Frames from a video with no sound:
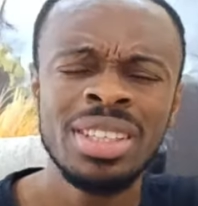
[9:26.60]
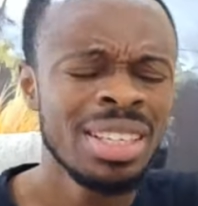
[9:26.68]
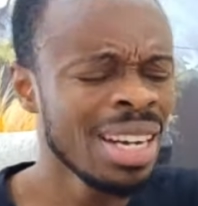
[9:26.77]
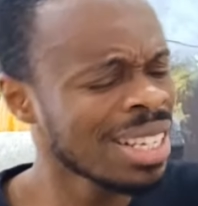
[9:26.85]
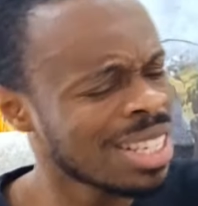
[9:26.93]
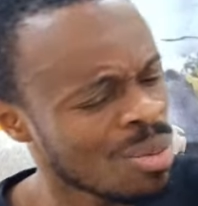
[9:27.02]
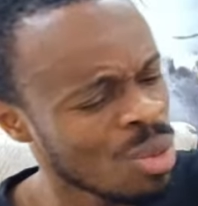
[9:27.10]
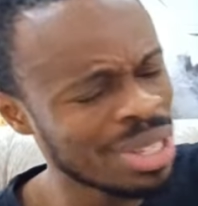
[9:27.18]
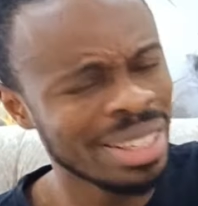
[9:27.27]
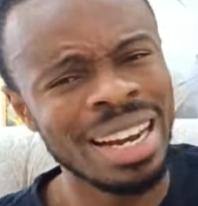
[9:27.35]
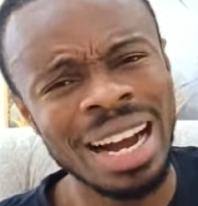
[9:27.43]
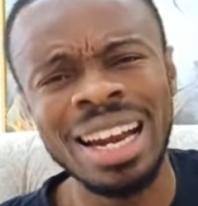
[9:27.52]
Nasa Mote
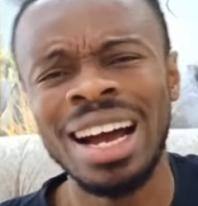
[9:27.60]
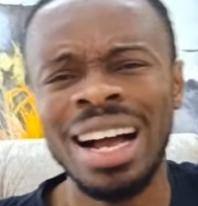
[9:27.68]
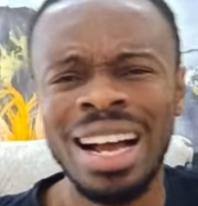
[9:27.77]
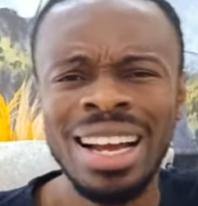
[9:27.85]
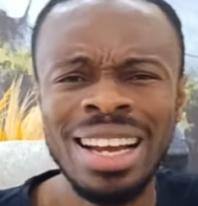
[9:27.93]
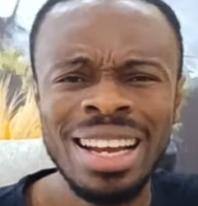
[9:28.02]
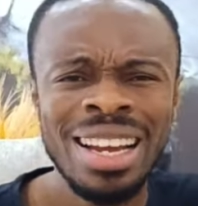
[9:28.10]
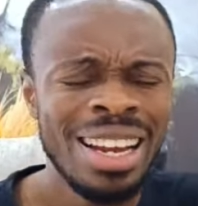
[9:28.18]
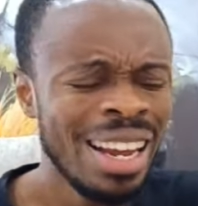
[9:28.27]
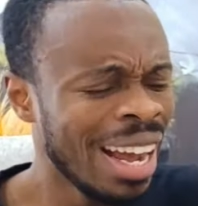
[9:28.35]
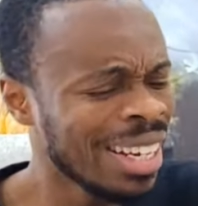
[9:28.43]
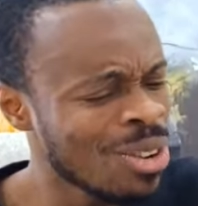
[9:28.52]
Ghana ha.
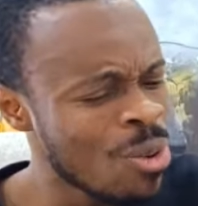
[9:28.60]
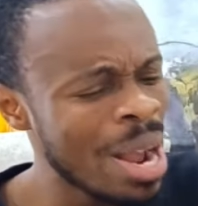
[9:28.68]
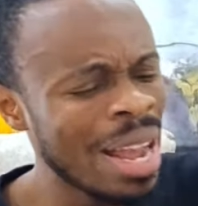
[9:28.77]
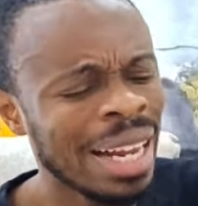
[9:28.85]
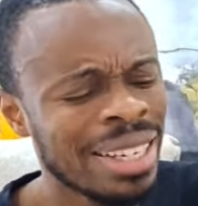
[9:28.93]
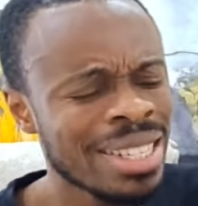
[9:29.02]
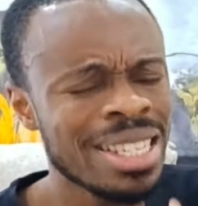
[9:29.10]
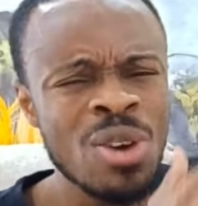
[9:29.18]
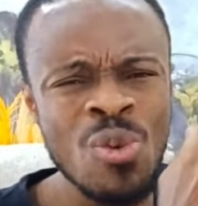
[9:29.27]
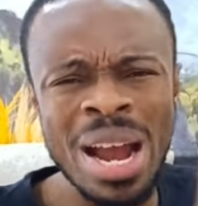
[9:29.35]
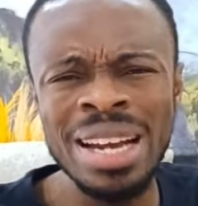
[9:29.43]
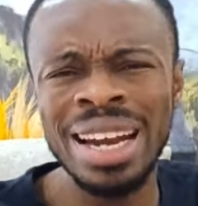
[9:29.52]
Anyway, at you say,
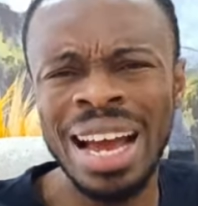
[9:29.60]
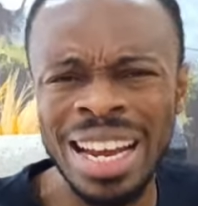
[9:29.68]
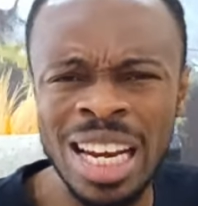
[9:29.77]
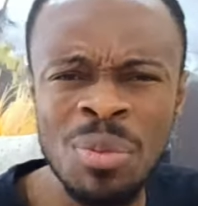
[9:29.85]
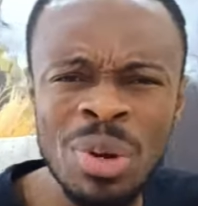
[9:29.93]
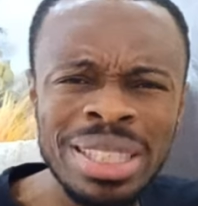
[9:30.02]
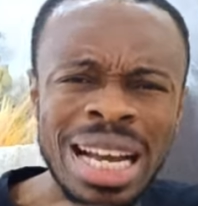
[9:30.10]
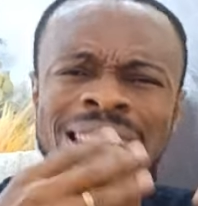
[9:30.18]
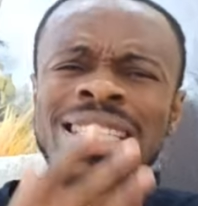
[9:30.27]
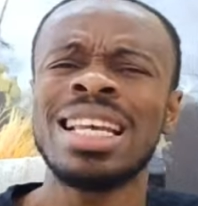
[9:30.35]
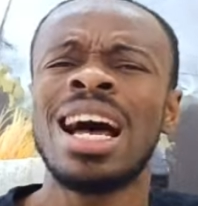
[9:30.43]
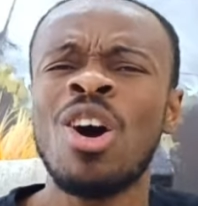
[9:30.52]
Wena, any
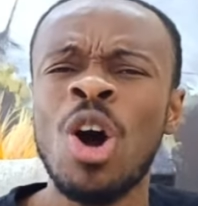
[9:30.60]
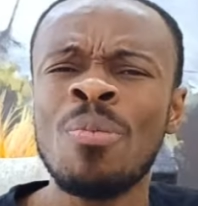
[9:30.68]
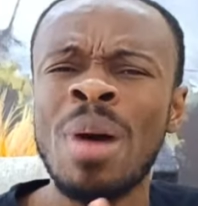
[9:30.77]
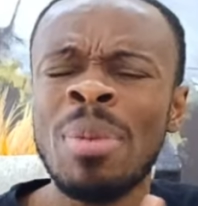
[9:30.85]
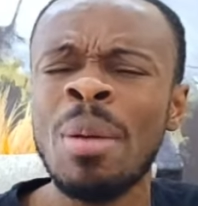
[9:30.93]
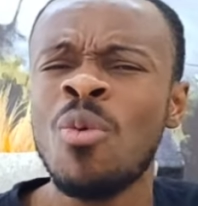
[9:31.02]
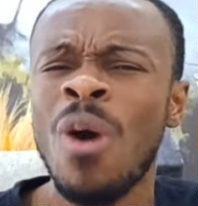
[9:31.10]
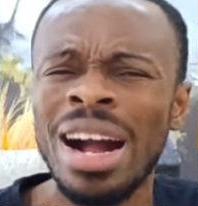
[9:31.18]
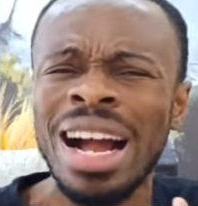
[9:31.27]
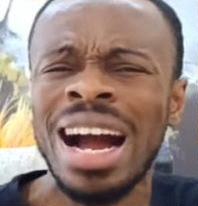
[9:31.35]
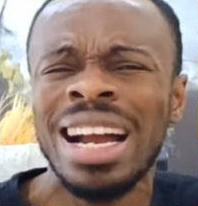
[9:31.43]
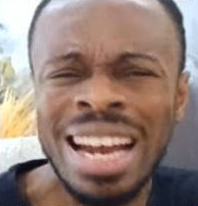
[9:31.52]
Munyansa or Babe Bua
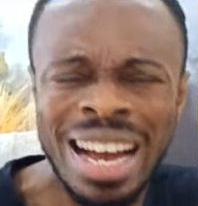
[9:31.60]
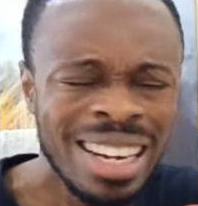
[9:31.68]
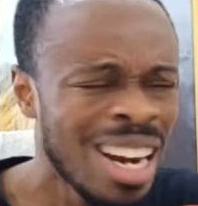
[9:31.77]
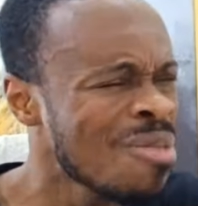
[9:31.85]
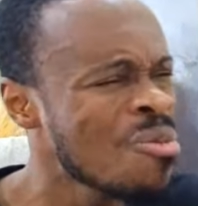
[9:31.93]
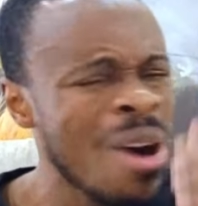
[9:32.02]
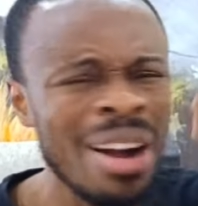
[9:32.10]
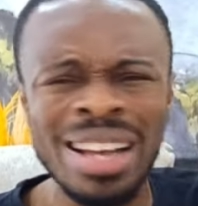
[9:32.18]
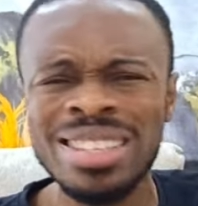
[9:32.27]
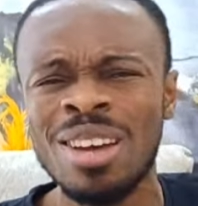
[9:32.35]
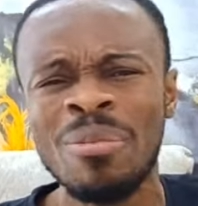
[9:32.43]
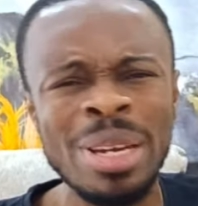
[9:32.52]
Ghana. Now one
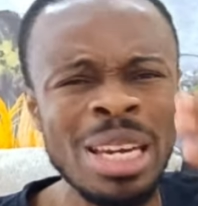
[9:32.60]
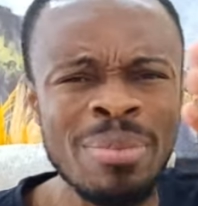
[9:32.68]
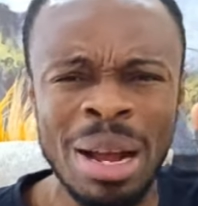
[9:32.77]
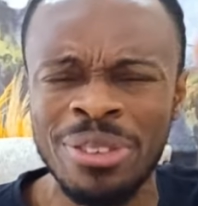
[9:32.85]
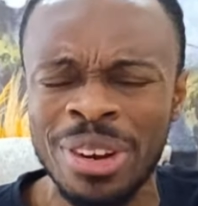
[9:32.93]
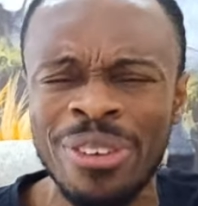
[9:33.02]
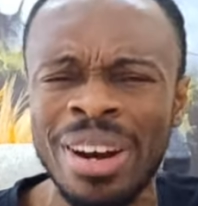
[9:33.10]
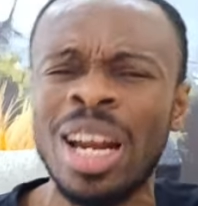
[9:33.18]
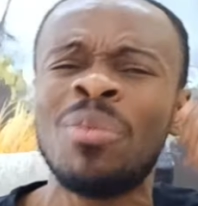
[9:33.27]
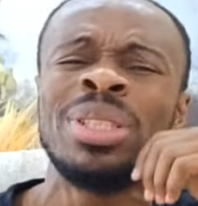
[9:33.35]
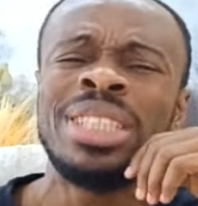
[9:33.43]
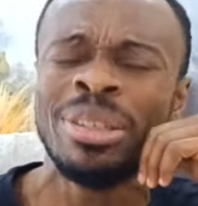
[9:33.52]
Casa Minima drink
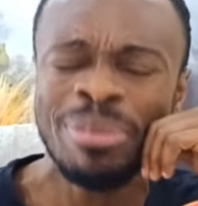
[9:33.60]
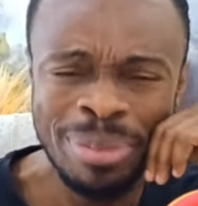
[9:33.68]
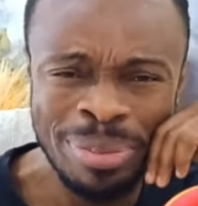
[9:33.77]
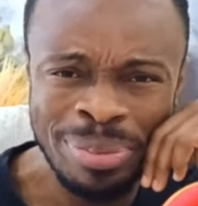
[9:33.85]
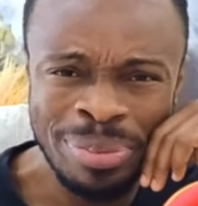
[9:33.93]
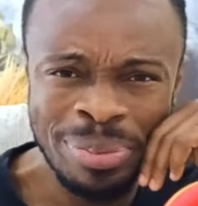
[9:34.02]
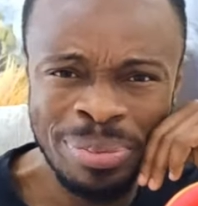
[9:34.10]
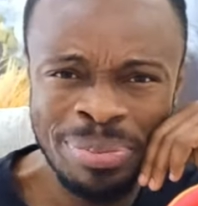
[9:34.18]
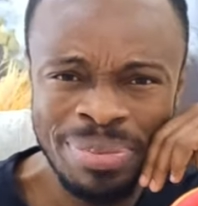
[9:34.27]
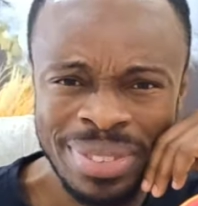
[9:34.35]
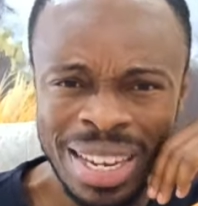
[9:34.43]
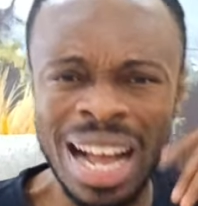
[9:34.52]
credit with you.
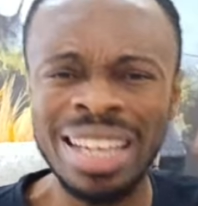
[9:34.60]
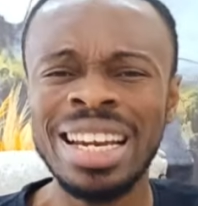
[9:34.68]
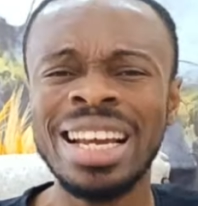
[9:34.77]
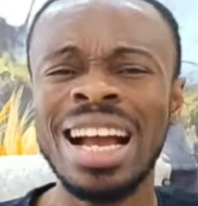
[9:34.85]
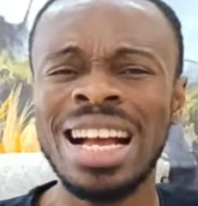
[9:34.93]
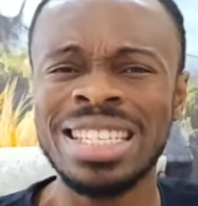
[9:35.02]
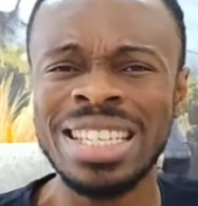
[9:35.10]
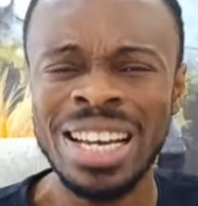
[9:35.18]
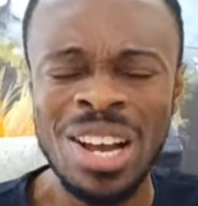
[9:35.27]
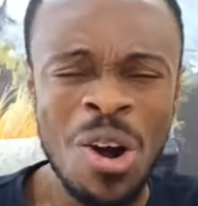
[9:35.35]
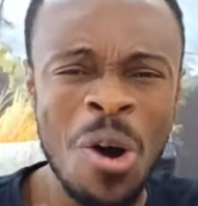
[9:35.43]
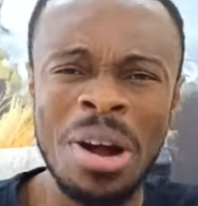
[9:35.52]
And then you say,
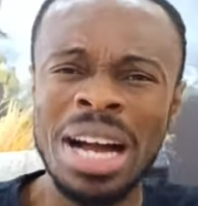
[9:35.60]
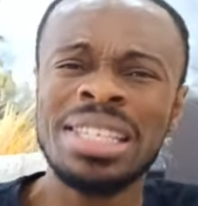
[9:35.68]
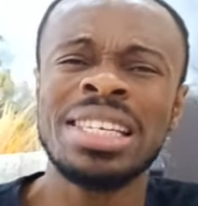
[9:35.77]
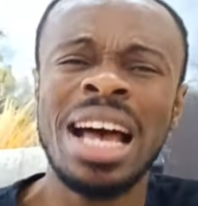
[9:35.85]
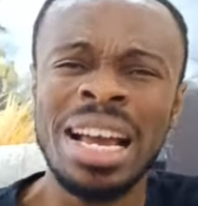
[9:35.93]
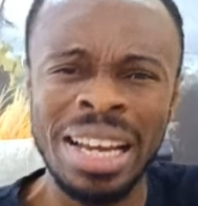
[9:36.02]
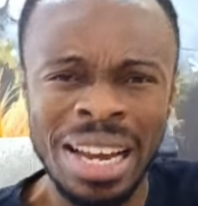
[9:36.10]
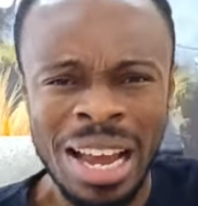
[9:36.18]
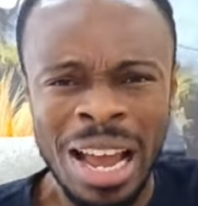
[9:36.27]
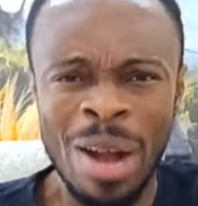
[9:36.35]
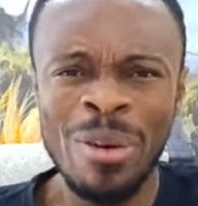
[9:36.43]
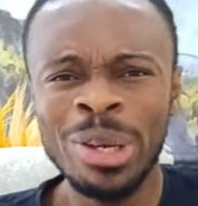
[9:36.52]
O Kasai,
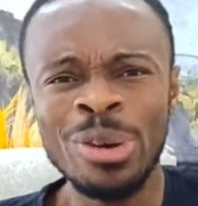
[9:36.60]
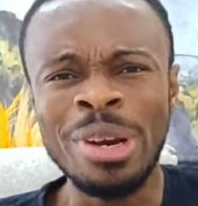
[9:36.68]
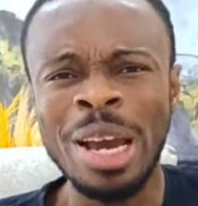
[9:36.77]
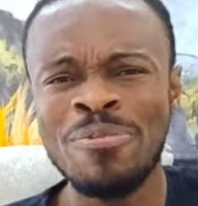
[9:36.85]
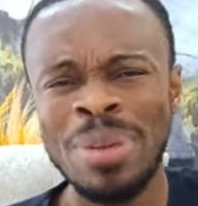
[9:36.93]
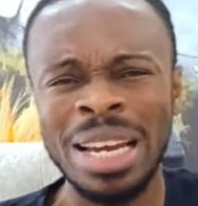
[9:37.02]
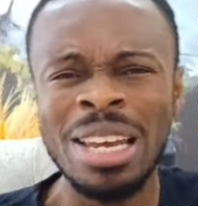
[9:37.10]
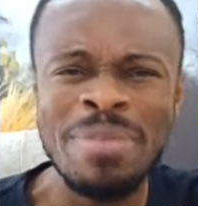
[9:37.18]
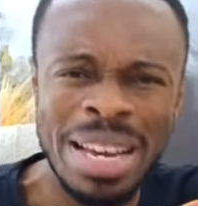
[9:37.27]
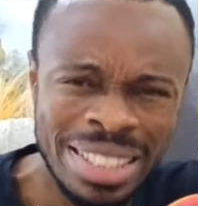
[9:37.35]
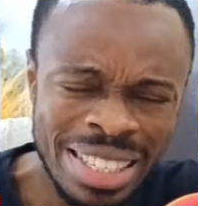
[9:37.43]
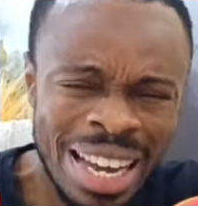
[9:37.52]
have a UK
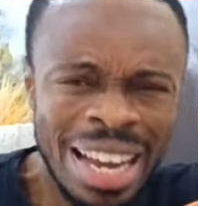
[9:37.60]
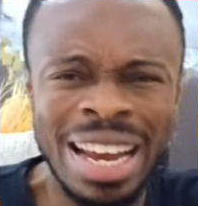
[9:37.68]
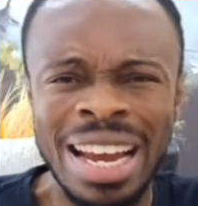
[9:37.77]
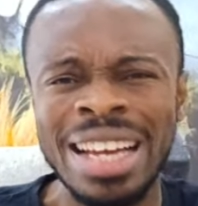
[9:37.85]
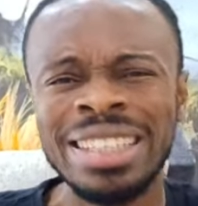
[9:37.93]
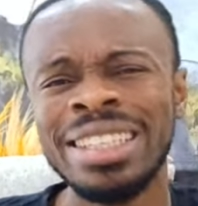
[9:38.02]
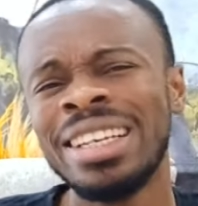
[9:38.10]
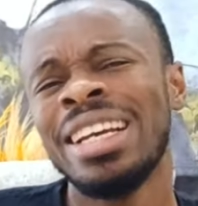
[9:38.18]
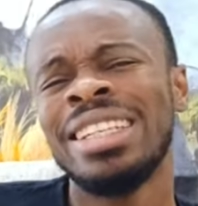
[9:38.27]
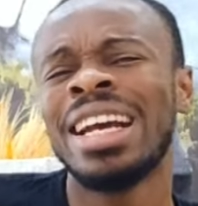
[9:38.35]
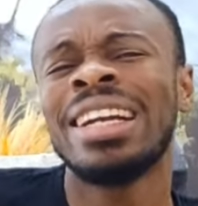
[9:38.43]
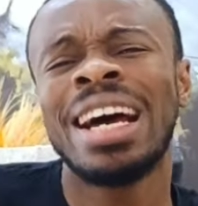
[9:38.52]
Parliament, Auntie
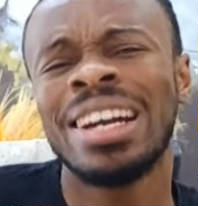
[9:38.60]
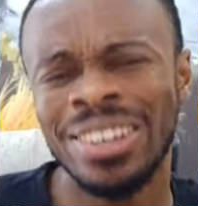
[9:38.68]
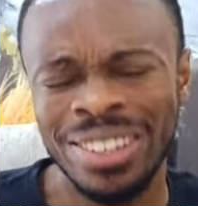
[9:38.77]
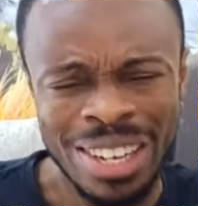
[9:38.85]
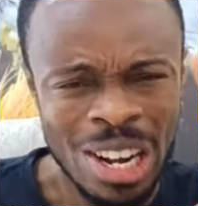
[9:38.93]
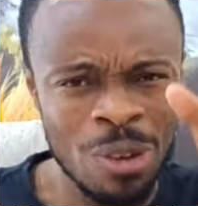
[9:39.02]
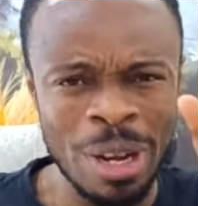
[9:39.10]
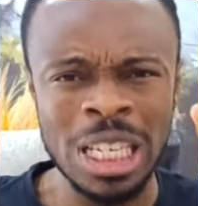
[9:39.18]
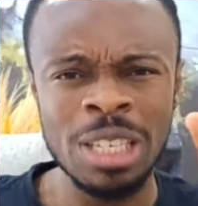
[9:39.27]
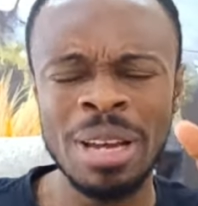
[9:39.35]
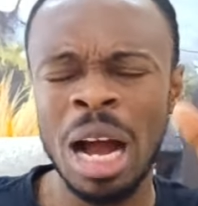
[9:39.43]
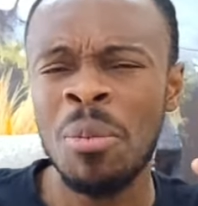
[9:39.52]
Chedano, who
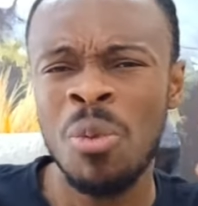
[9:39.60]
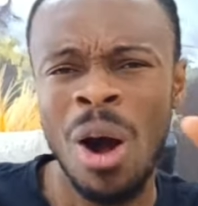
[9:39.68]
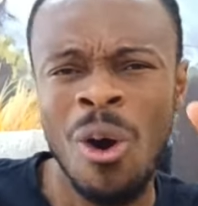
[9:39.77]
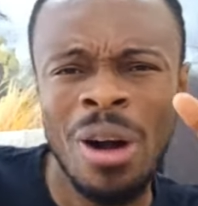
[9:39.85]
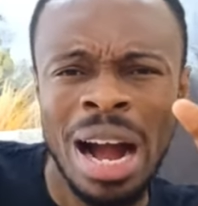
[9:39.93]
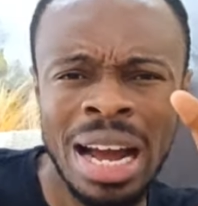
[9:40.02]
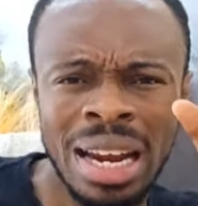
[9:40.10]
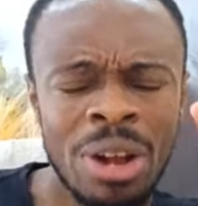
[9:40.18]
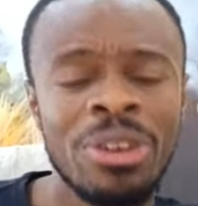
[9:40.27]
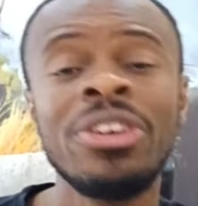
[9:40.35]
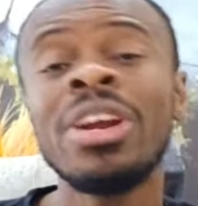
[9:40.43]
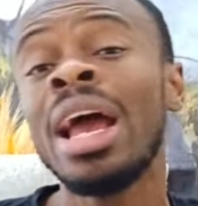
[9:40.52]
waits me up Wao Ghana.
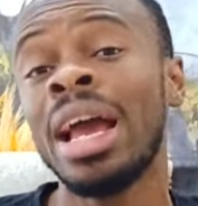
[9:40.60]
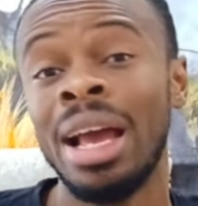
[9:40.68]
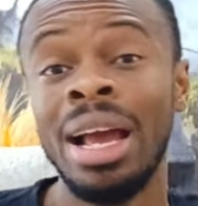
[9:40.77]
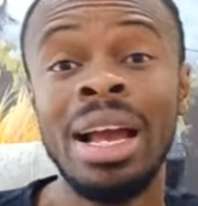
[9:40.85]
Share!